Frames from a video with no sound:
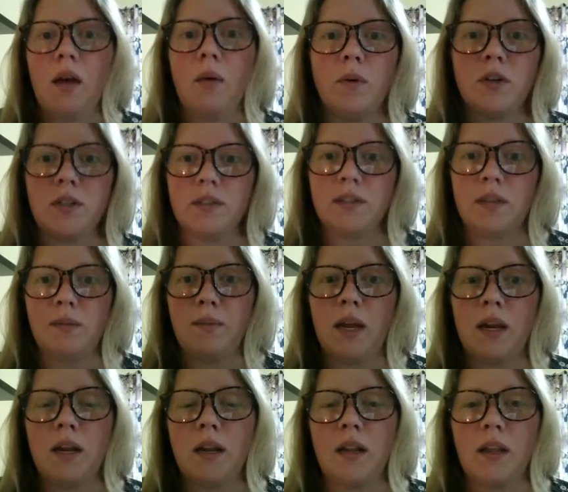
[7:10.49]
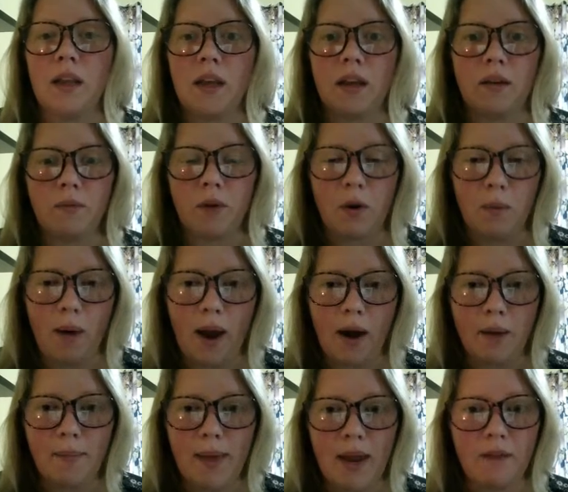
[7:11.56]
which is to mean the
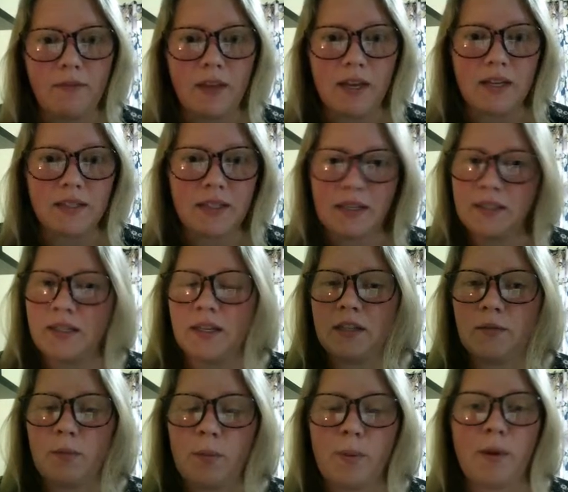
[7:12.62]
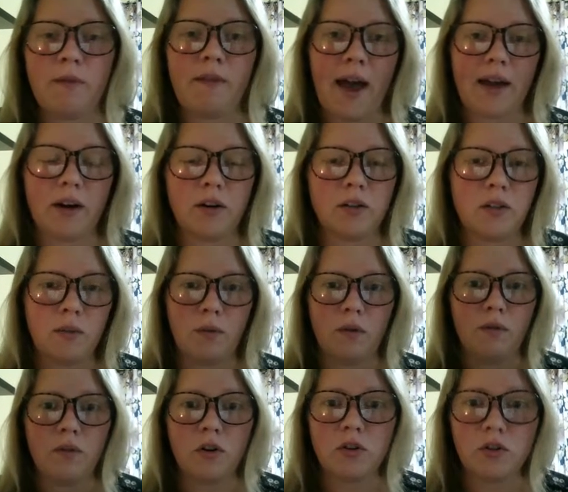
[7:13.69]
requirement of the assistance of a provider to
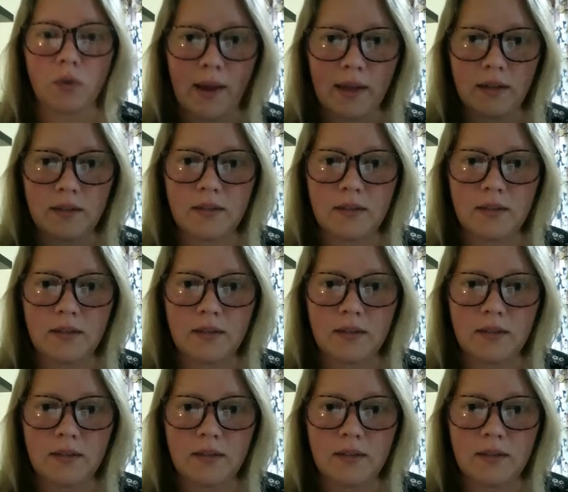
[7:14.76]
move your joints,